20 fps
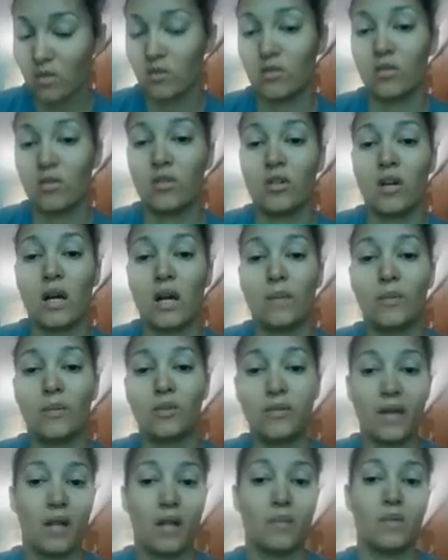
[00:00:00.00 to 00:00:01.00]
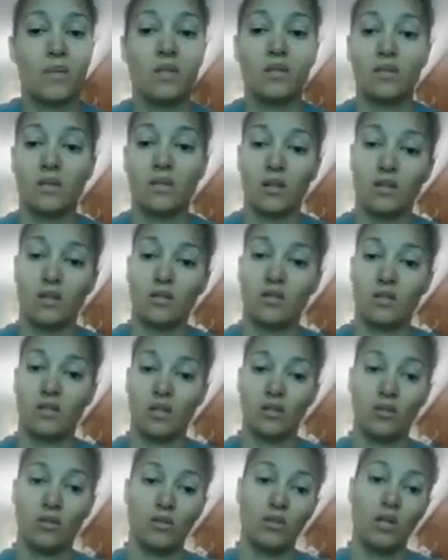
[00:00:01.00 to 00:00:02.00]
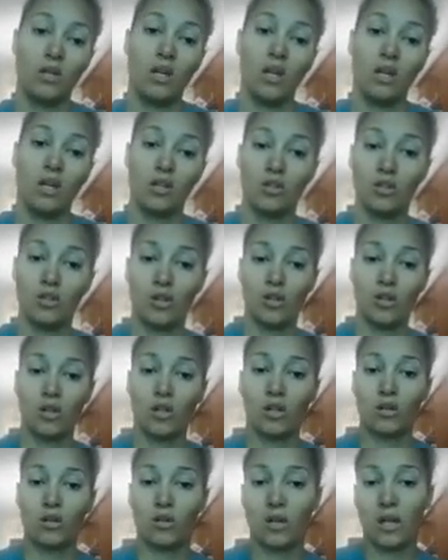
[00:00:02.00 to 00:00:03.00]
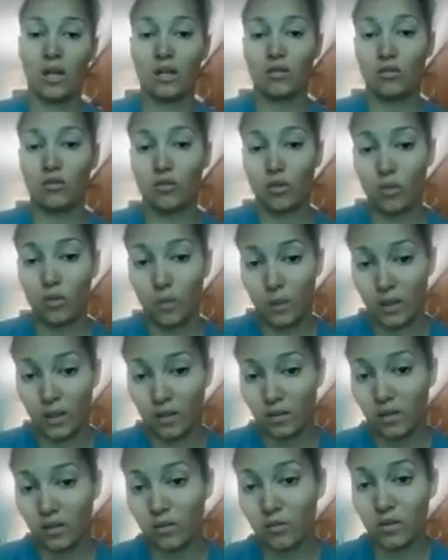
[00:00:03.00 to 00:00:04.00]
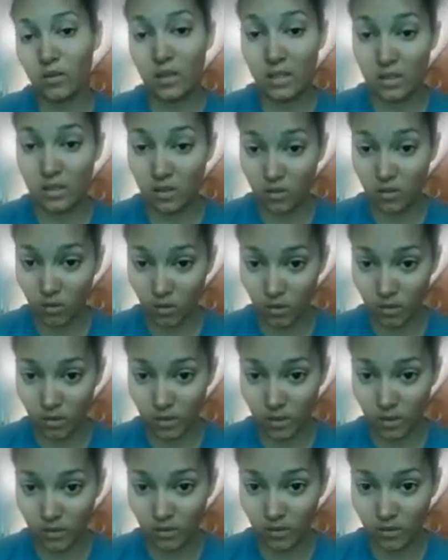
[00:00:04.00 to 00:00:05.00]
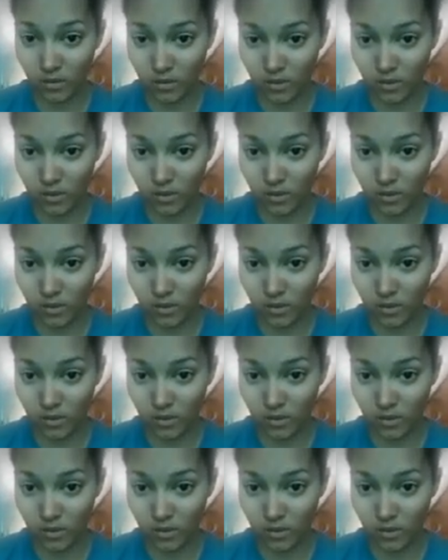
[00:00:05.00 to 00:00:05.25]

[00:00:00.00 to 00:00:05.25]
So your hypothalamus is going to signal your gonadotropin releasing hormone